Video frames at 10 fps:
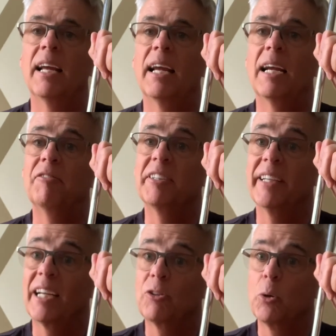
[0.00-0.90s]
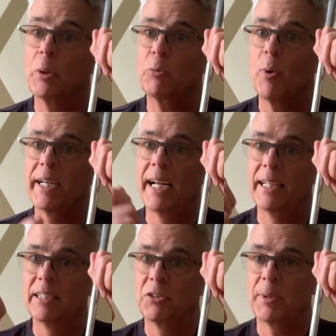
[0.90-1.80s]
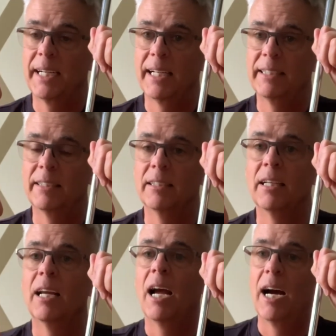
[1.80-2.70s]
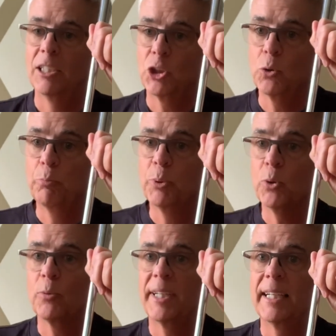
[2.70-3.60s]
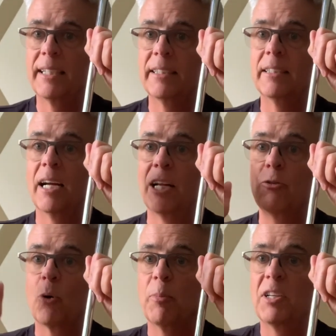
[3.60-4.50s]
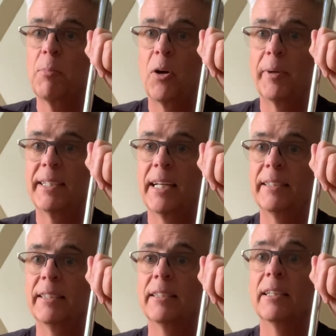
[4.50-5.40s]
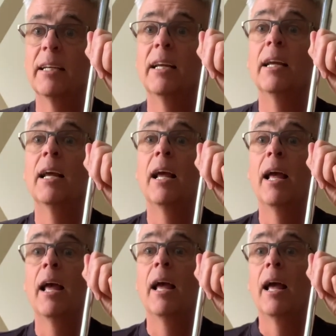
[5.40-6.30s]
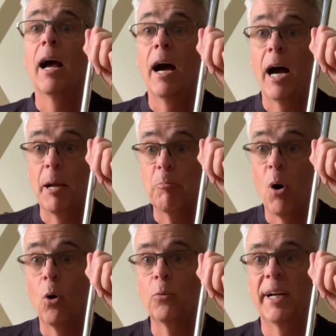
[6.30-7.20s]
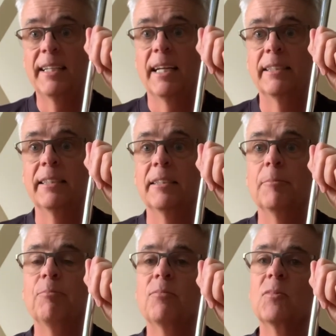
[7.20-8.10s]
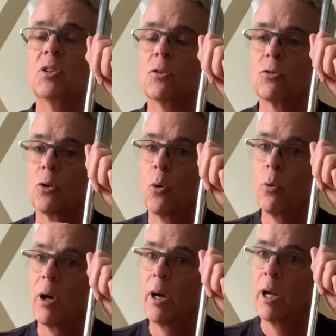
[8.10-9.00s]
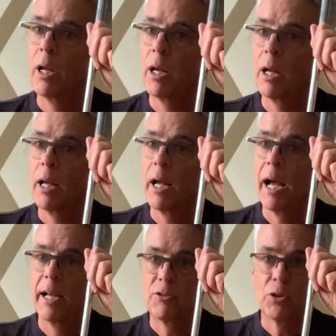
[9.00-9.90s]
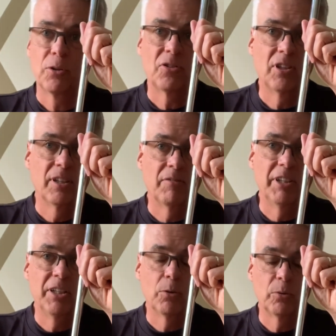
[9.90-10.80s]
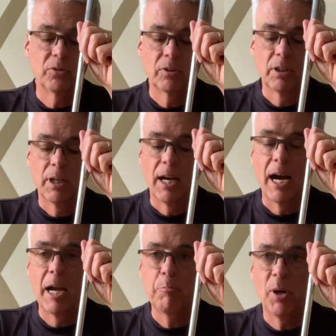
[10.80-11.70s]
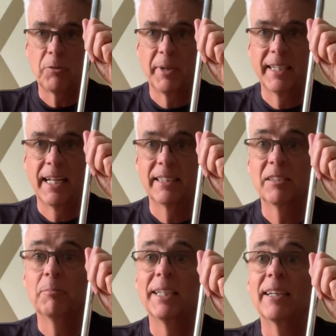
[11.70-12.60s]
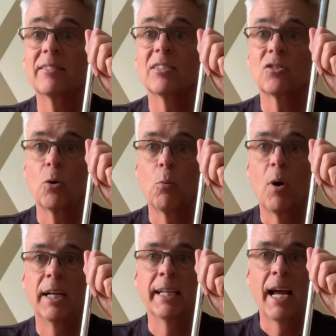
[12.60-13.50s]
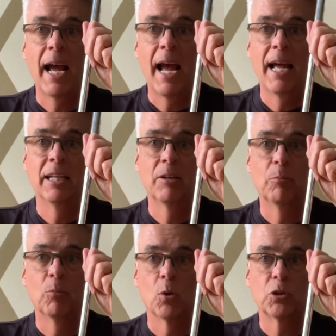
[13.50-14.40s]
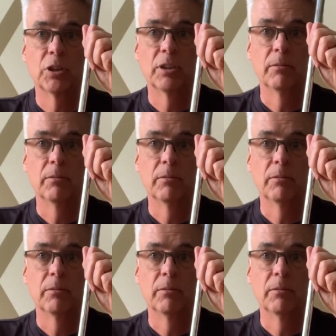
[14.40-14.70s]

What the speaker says: Everything I do with 1 hand is right-handed. I shoot pool right-handed, I throw a baseball right-handed, I bowl right-handed. So, as you could see in the videos, I putt right-handed because it's a one-hand motion.